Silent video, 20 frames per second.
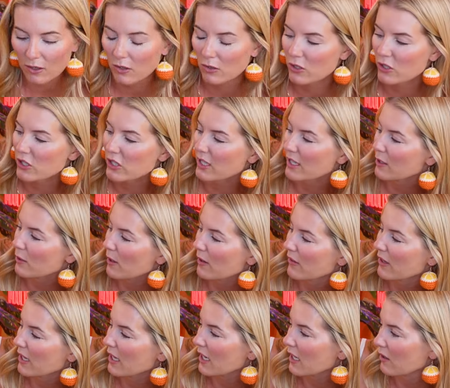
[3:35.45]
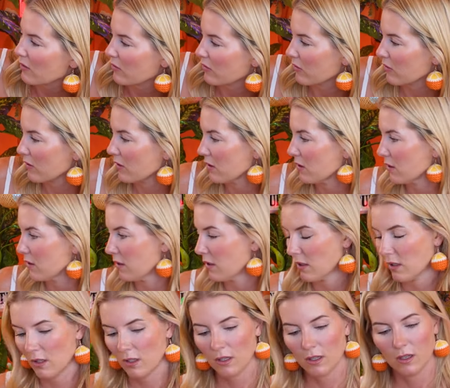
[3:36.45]
Oh shit, I don't have a knife.
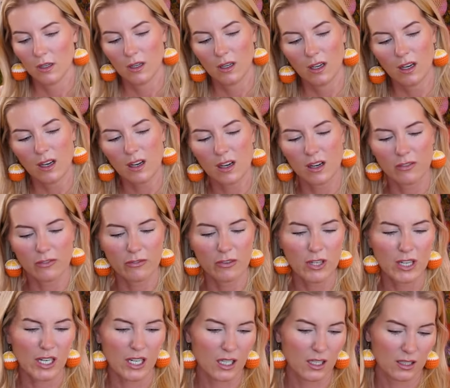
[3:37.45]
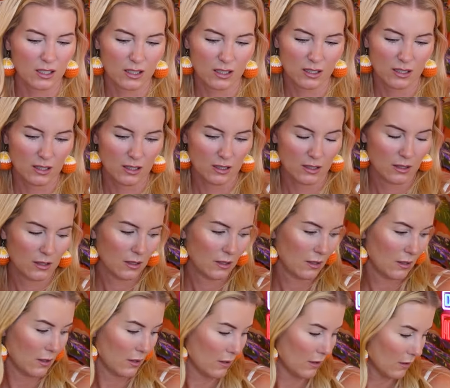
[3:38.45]
Oh frick.
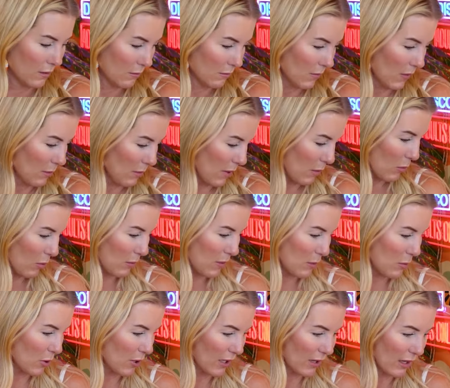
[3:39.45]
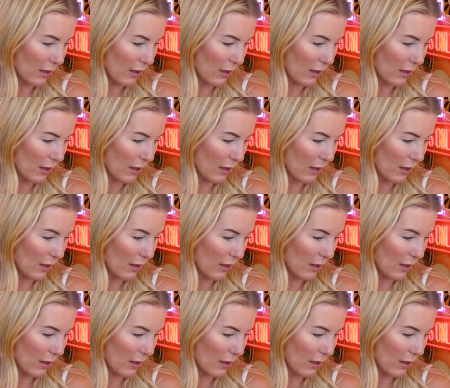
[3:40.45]
Maybe I won't be putting